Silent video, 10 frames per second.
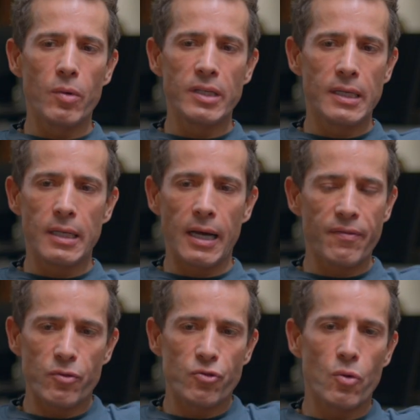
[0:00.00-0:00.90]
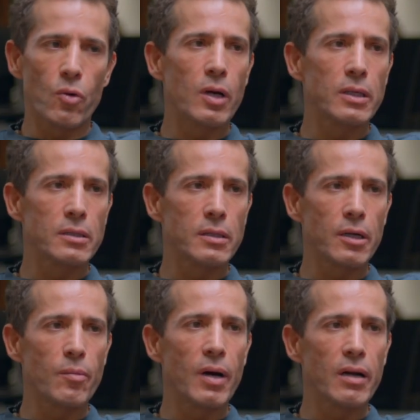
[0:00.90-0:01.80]
We see that for sure as,
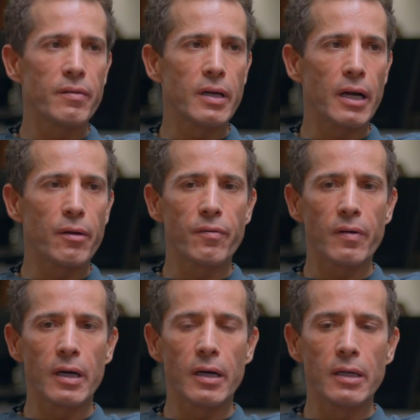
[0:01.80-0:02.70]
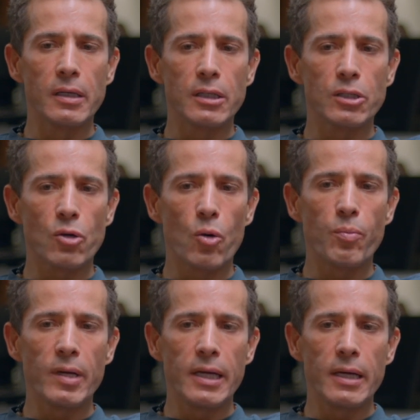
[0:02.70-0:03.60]
part of the kind of
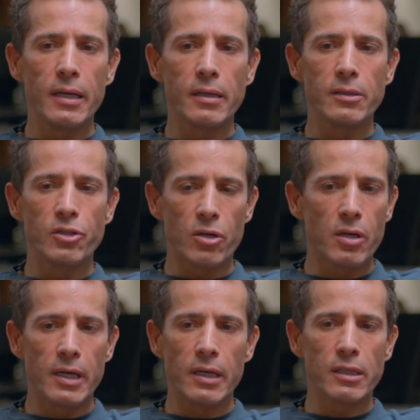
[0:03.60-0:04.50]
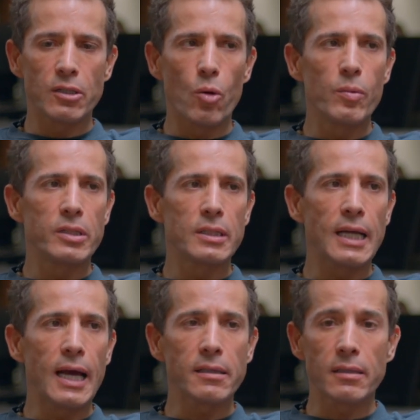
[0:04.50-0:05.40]
Scopely journey and the Scopely
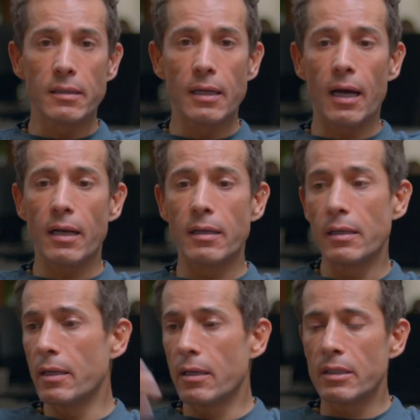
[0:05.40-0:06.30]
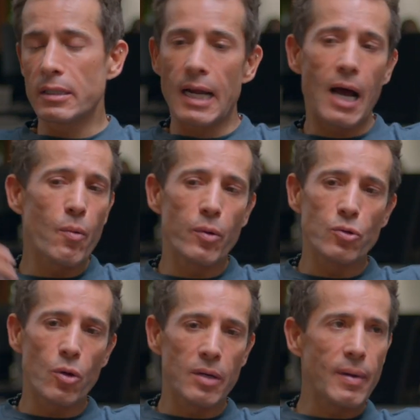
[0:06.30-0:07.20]
success. And just now we were
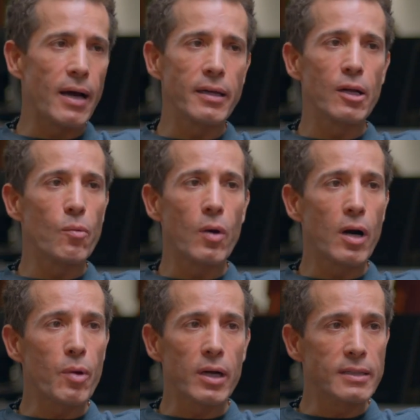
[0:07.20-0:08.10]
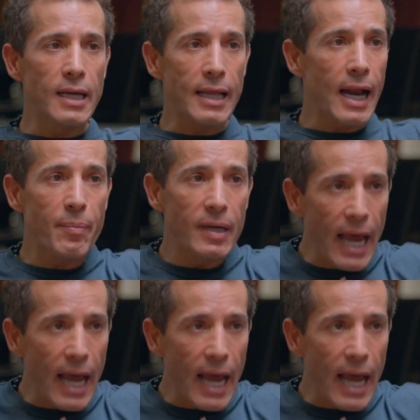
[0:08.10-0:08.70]
talking about, where are we going to take that IP